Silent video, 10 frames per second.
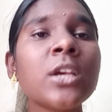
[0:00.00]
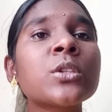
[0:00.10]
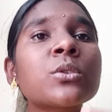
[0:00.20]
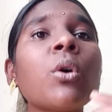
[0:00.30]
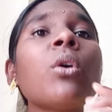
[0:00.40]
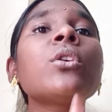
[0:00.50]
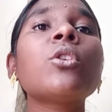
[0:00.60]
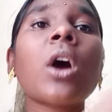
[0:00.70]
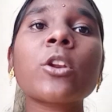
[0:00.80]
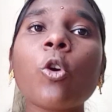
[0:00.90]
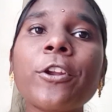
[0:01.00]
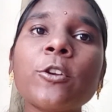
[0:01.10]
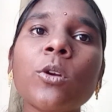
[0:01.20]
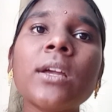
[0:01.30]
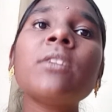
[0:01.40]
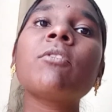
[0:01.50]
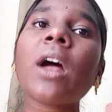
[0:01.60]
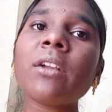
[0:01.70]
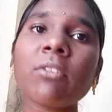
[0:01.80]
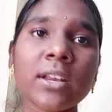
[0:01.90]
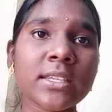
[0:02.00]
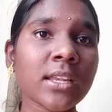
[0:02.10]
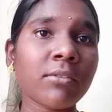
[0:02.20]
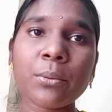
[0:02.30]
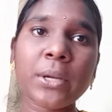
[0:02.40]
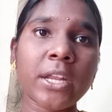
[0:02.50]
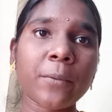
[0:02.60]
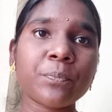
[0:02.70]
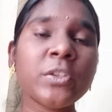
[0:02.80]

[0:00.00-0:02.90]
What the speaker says: So you are going to learn one phrasal verb a day.